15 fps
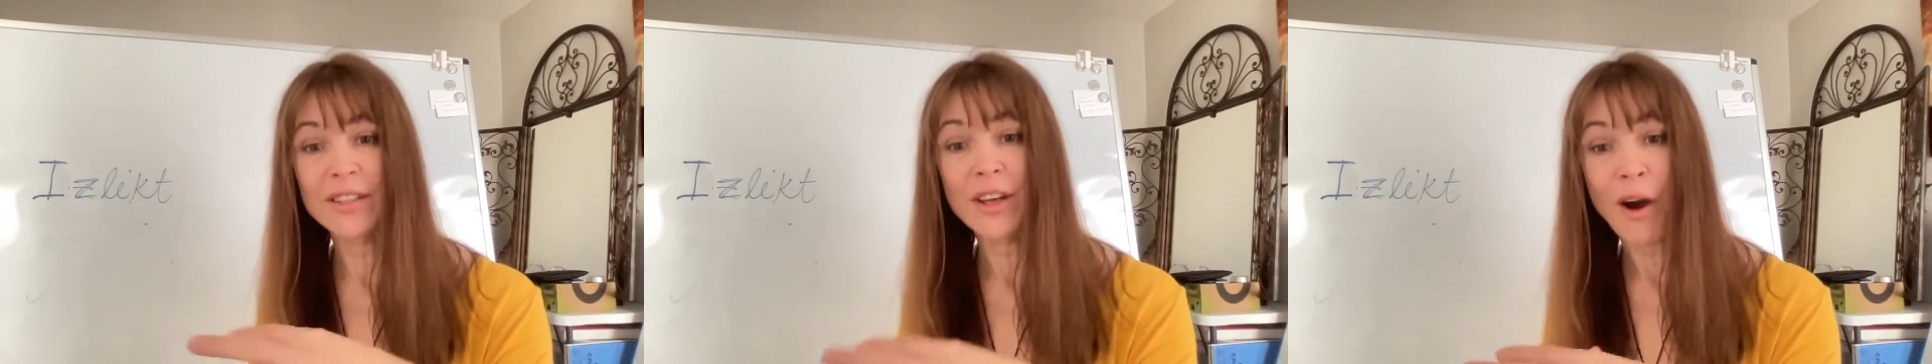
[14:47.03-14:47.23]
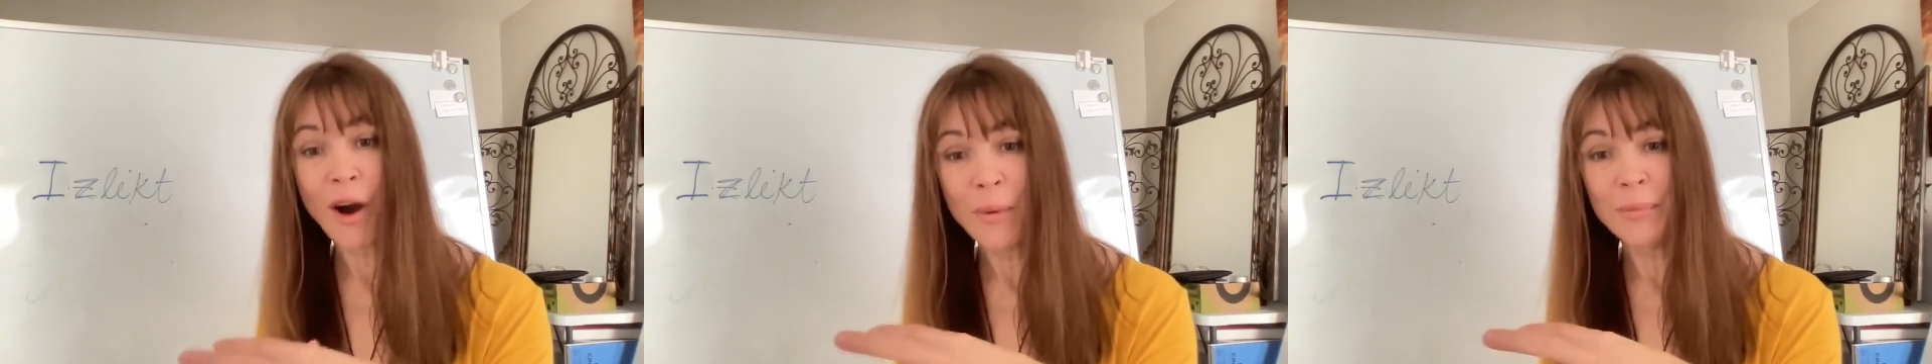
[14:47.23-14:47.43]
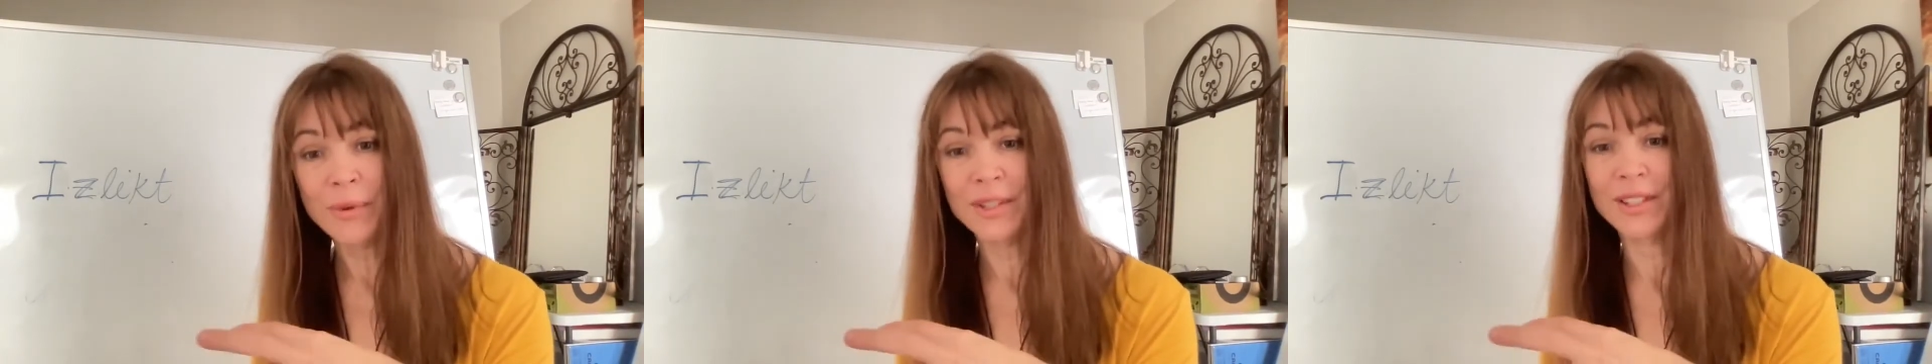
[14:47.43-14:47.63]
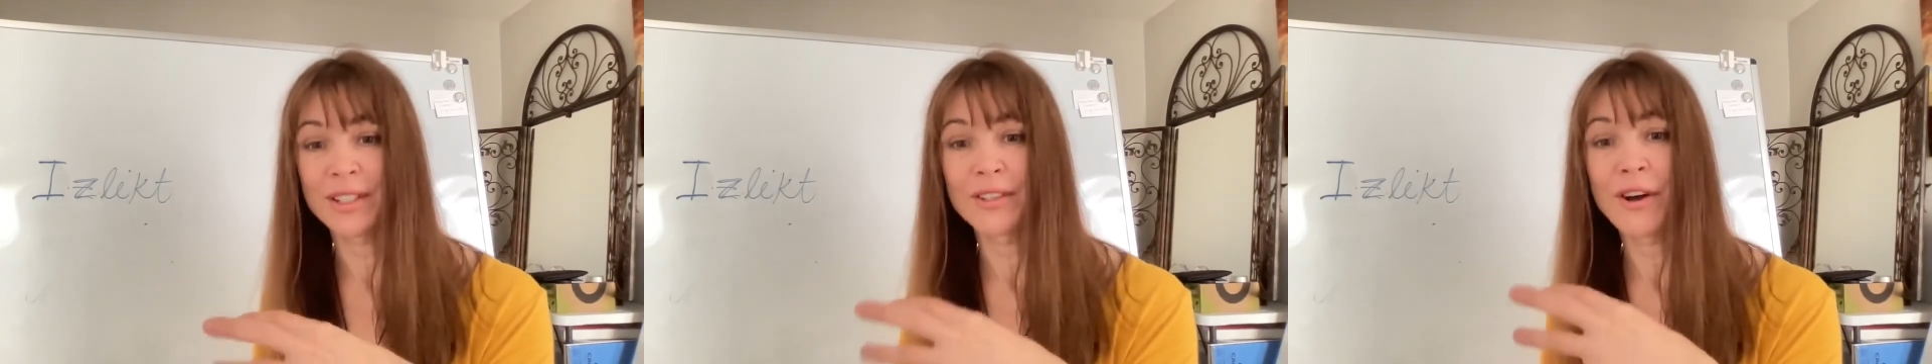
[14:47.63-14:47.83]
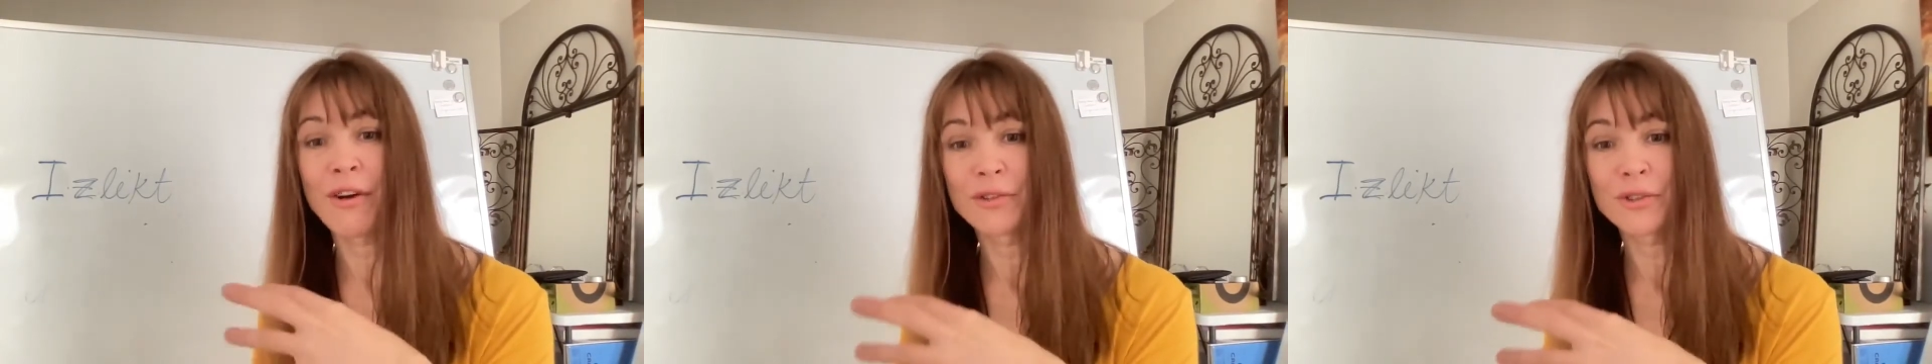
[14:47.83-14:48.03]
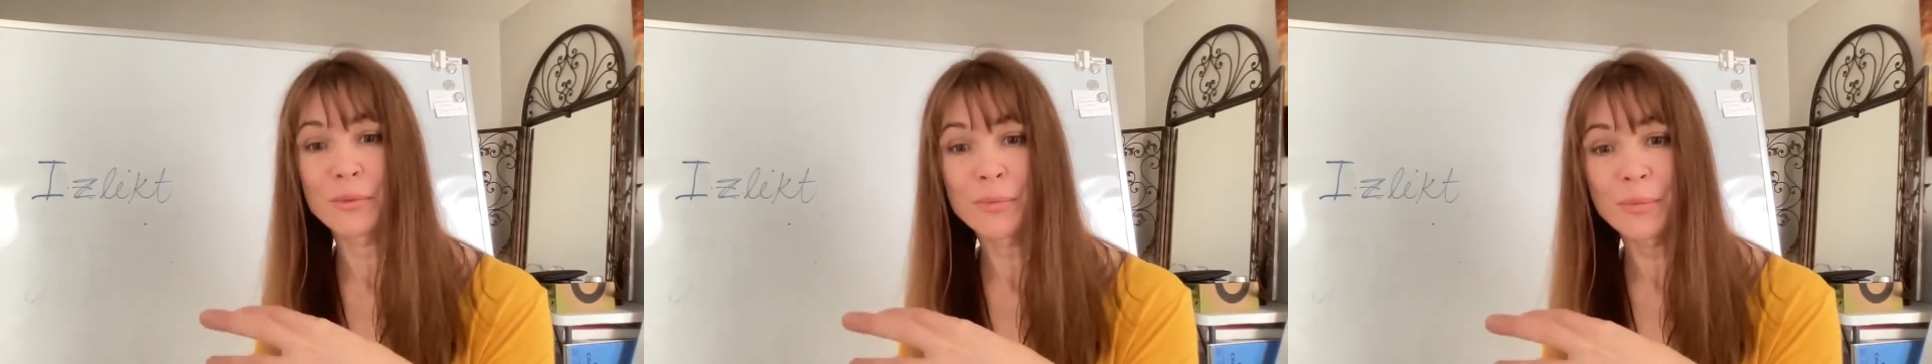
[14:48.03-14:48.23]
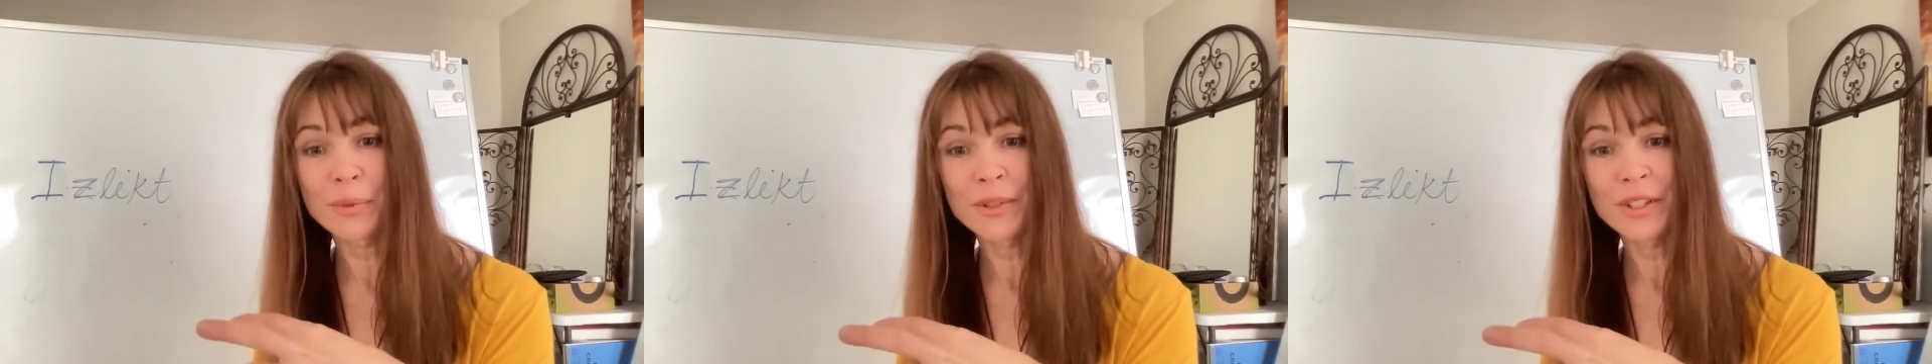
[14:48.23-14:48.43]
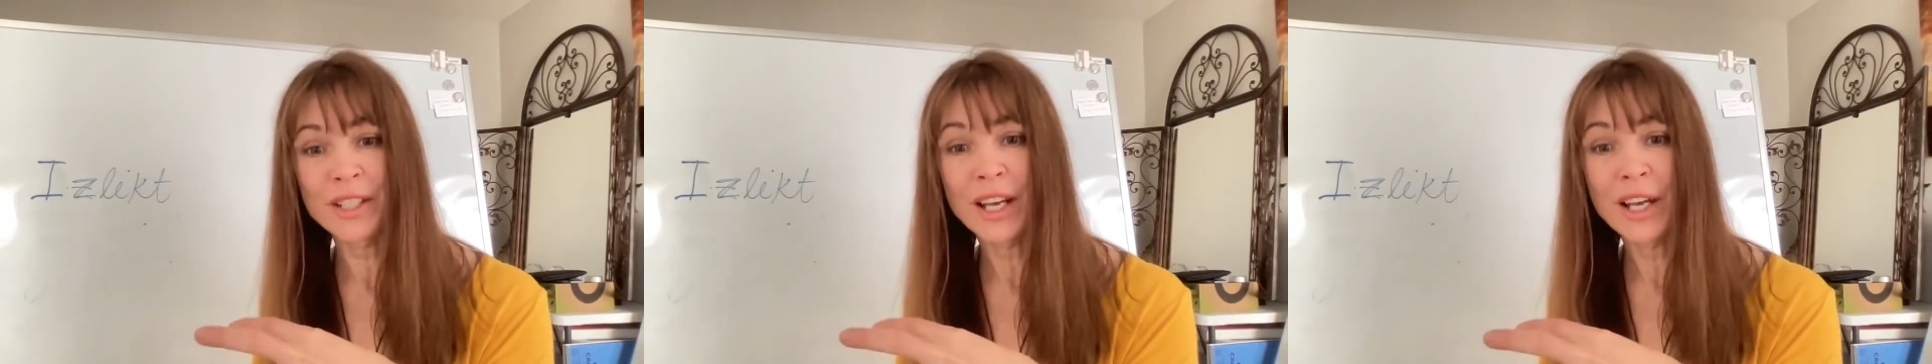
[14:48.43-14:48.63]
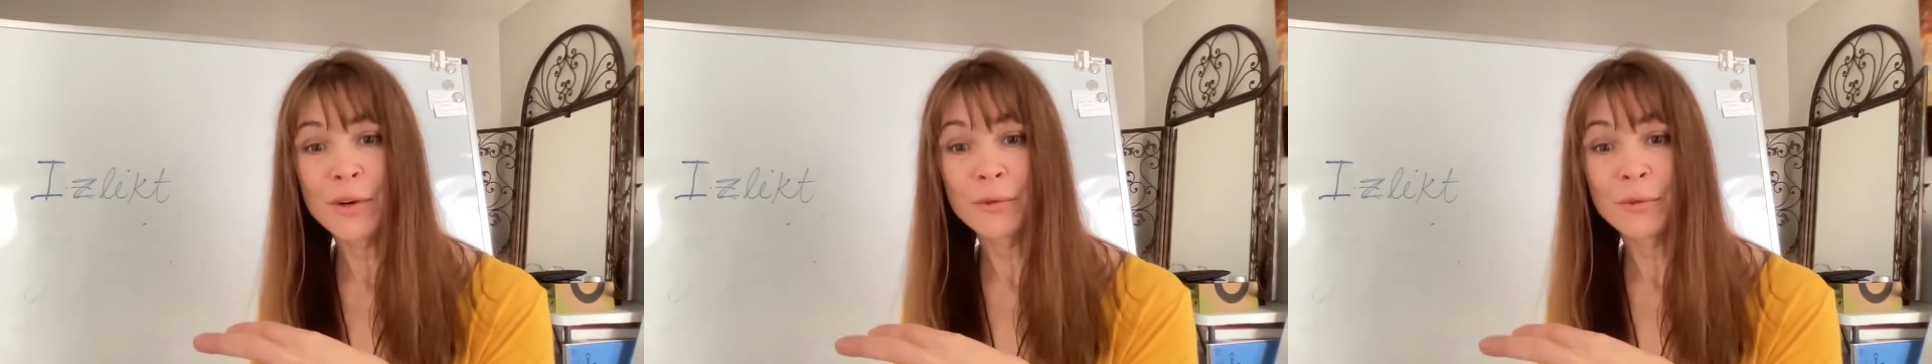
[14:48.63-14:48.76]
the opposite of to put